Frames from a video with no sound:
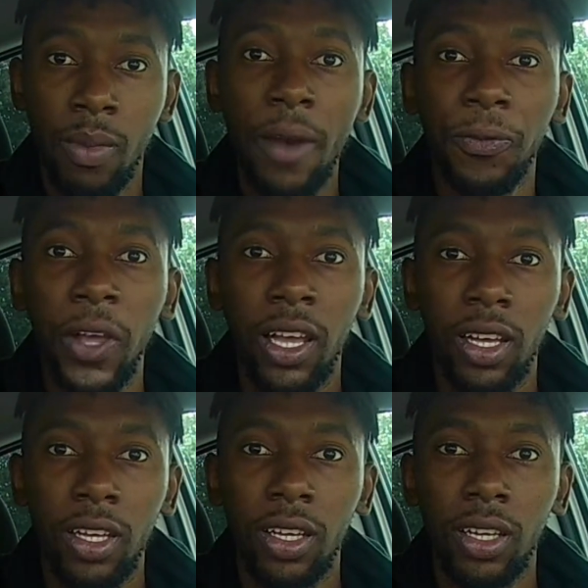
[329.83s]
Mafi.
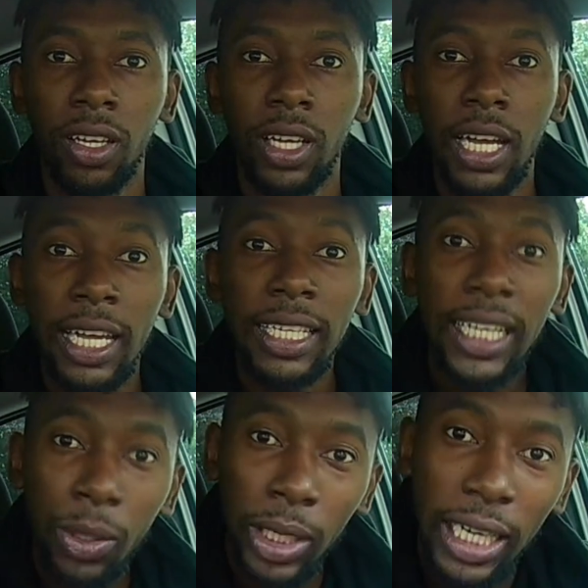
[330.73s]

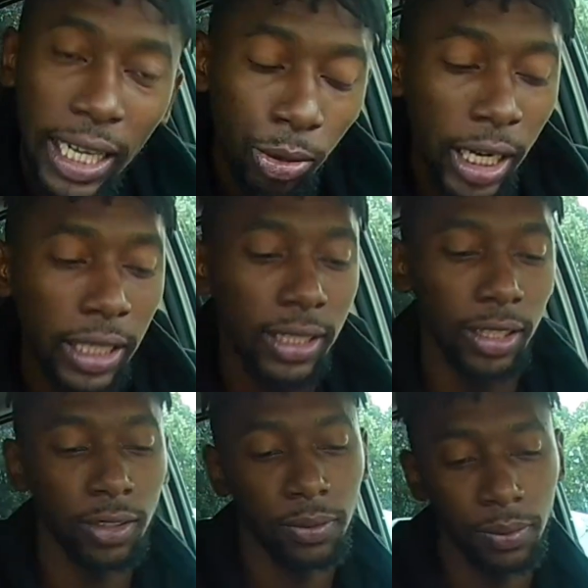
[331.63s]
Deal with it.